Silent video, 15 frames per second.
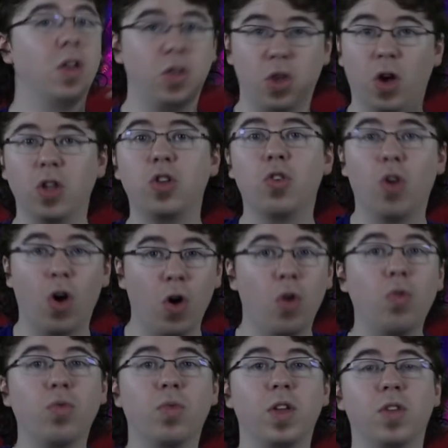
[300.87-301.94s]
done your
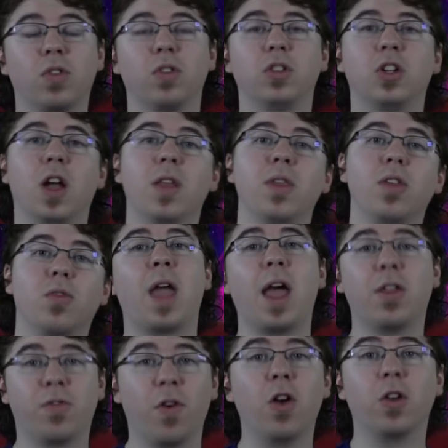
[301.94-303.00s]
own research on this.
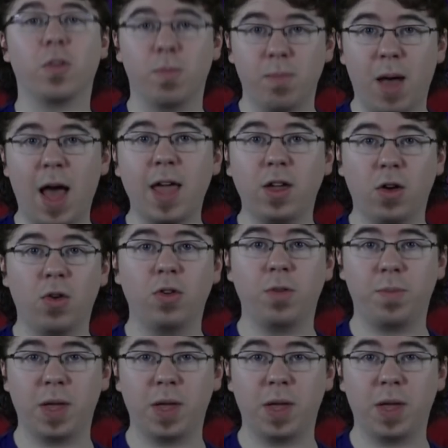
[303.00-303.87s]
As far as my own